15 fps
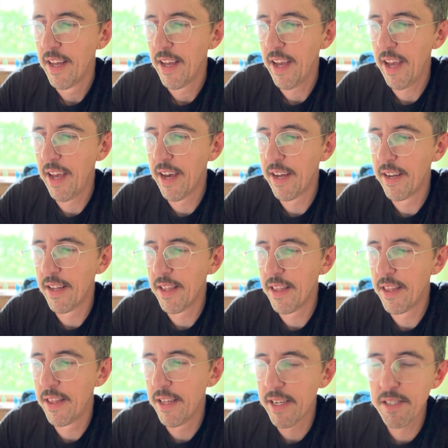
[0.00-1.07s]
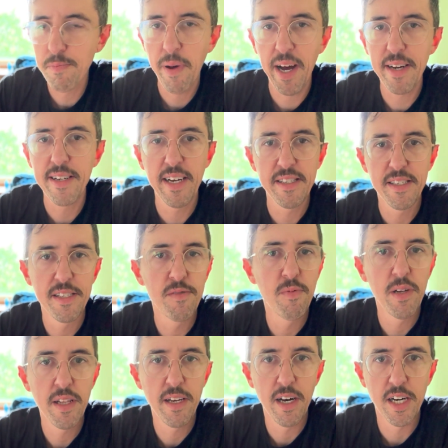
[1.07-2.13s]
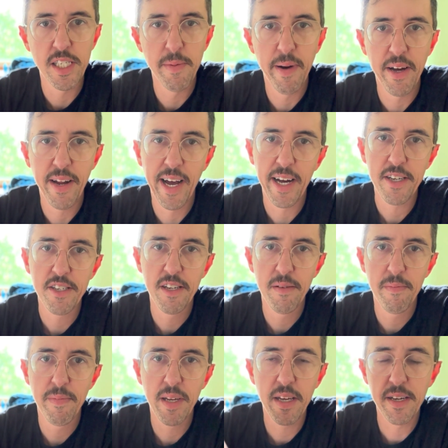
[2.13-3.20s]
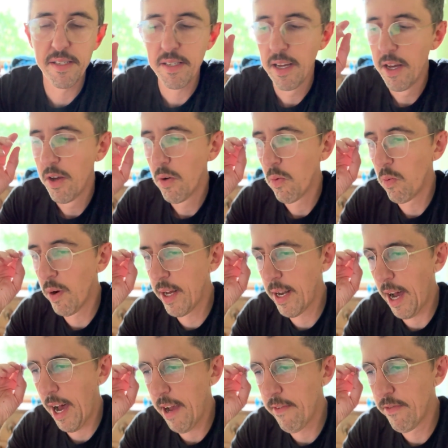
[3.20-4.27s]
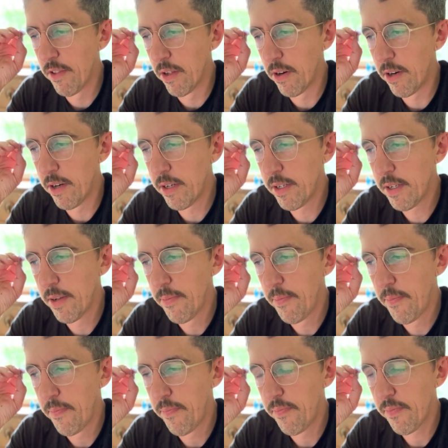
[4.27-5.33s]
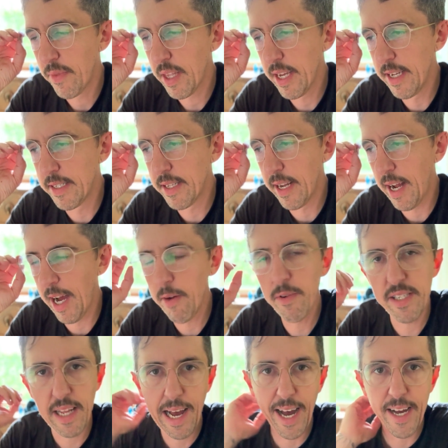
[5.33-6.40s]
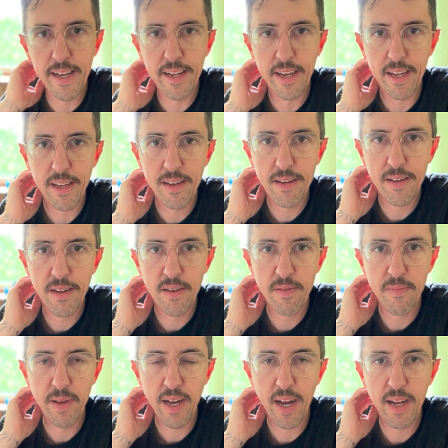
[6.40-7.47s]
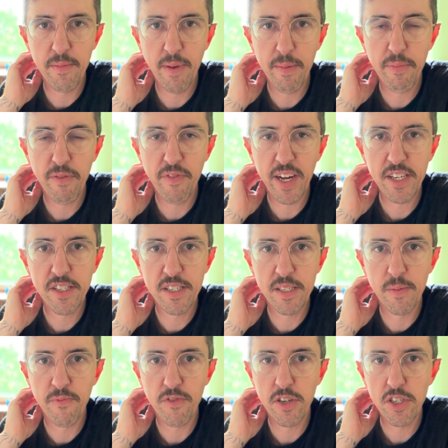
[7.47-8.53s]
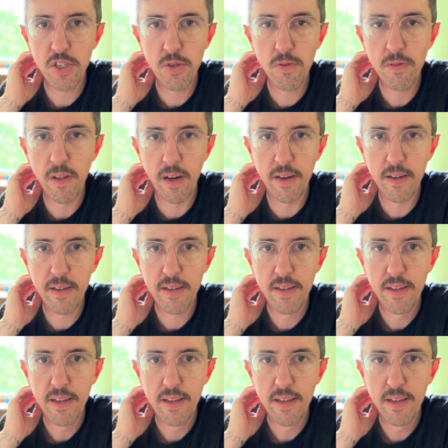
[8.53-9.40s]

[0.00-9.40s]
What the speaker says: And this podcast is really all about action, because what I've learned is that I was hiding behind my perfectionism for too long.